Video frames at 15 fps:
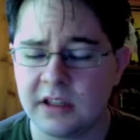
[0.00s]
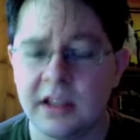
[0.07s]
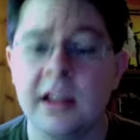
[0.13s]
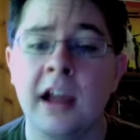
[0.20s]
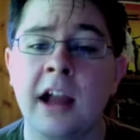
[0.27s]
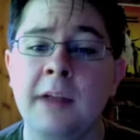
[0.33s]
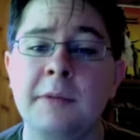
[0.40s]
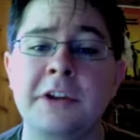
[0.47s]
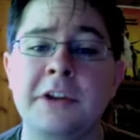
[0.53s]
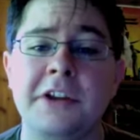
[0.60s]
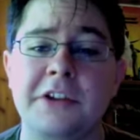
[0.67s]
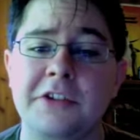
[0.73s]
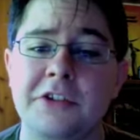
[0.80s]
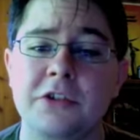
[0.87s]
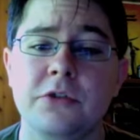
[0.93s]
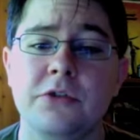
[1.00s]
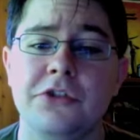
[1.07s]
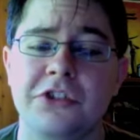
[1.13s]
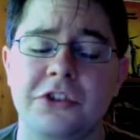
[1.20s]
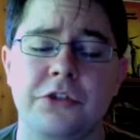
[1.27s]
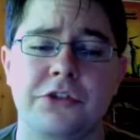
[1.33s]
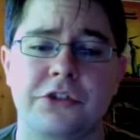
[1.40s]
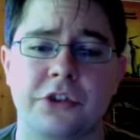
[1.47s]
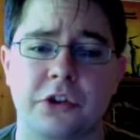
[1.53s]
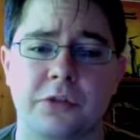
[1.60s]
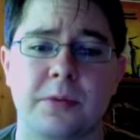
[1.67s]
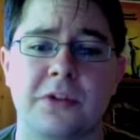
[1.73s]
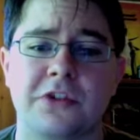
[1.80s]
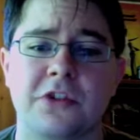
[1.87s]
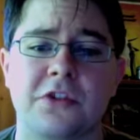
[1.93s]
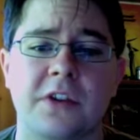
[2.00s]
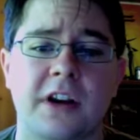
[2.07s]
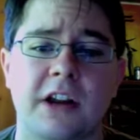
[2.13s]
I'm a huge Ghostbusters fan.